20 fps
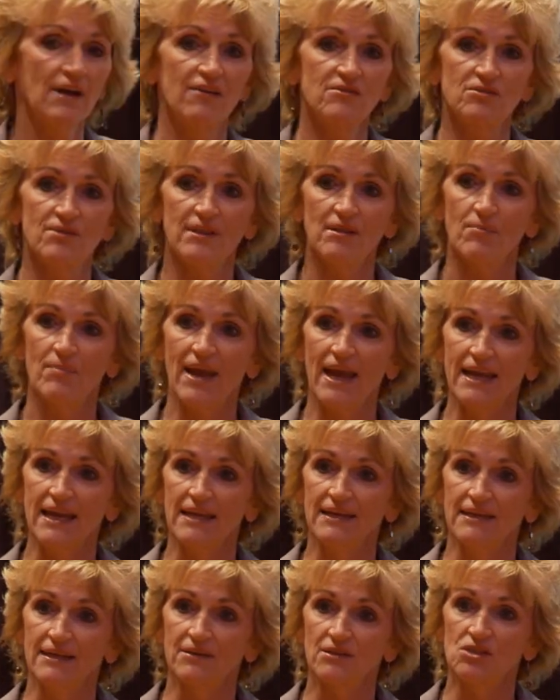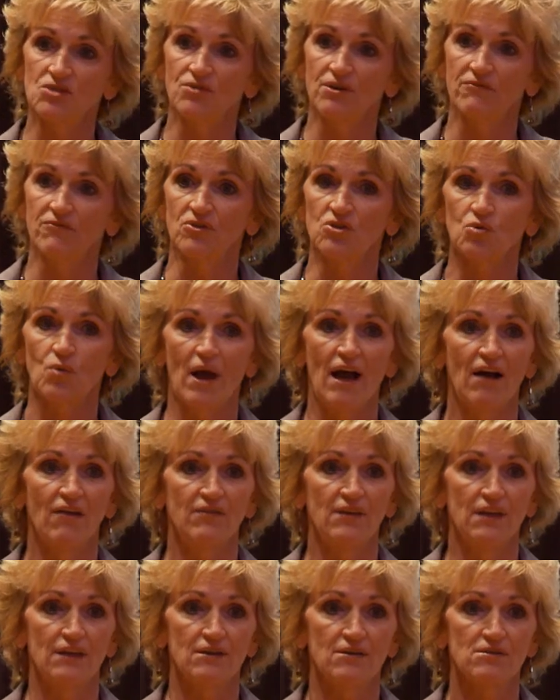I was in the banking industry for 12
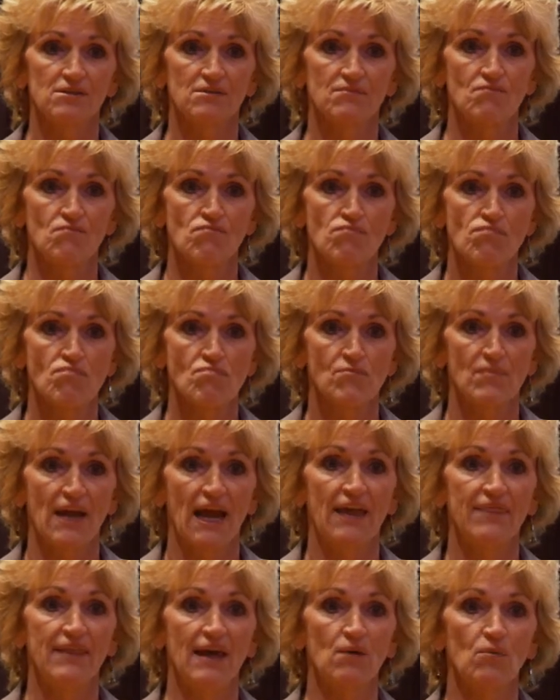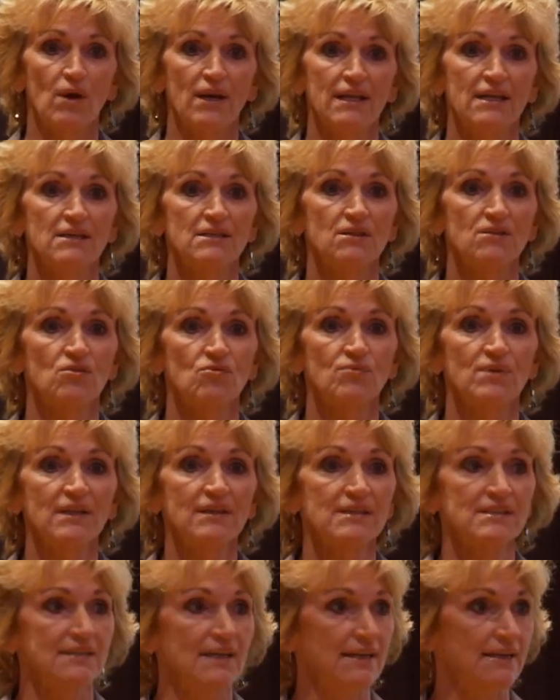years and then went into the real
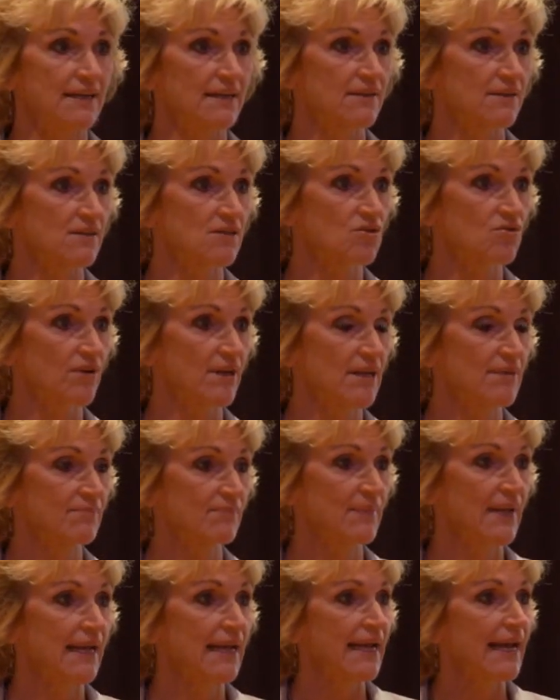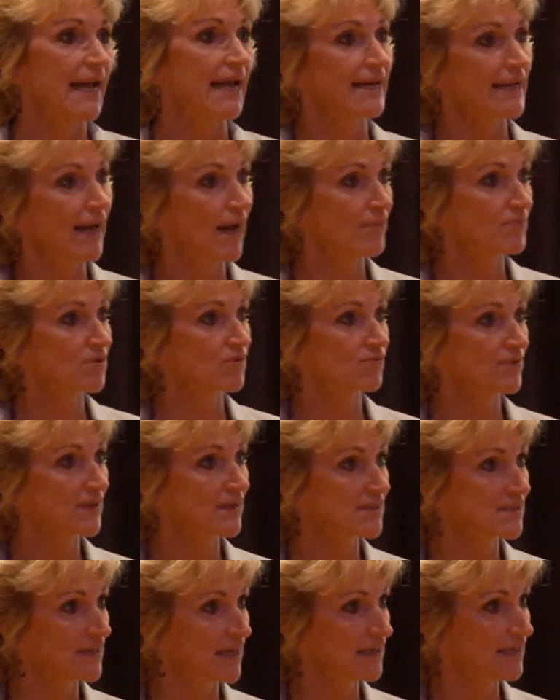estate industry and helped a real
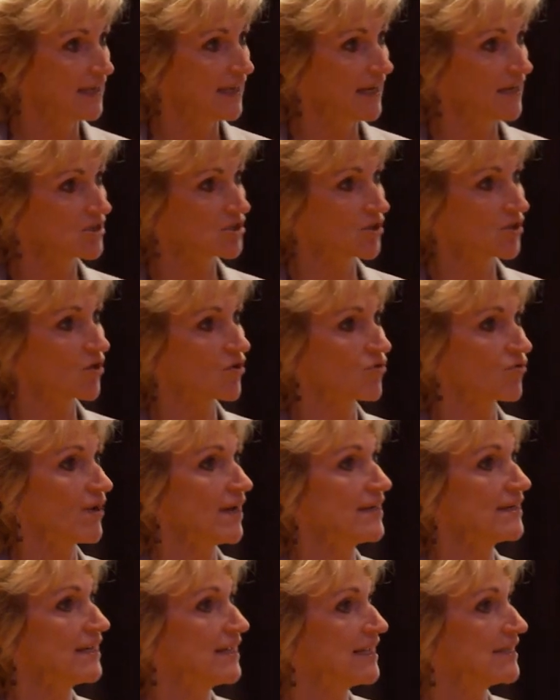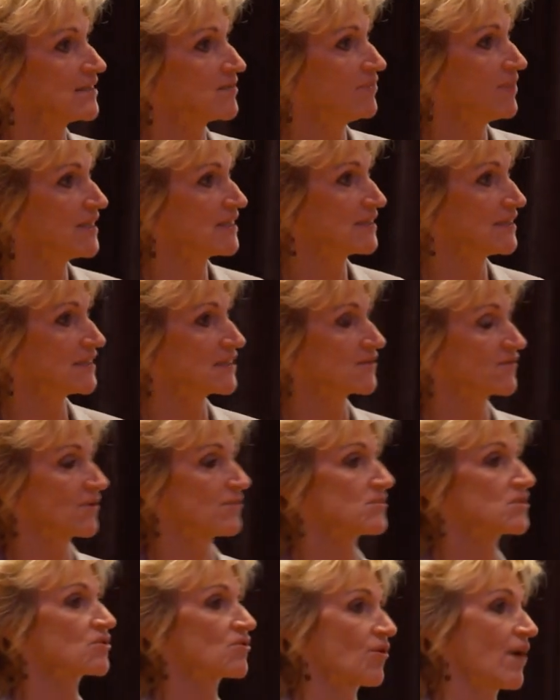estate agent create his business
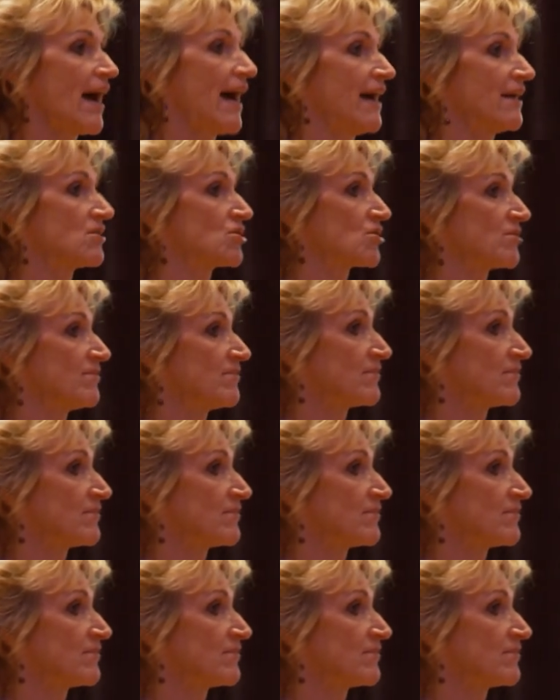from scratch.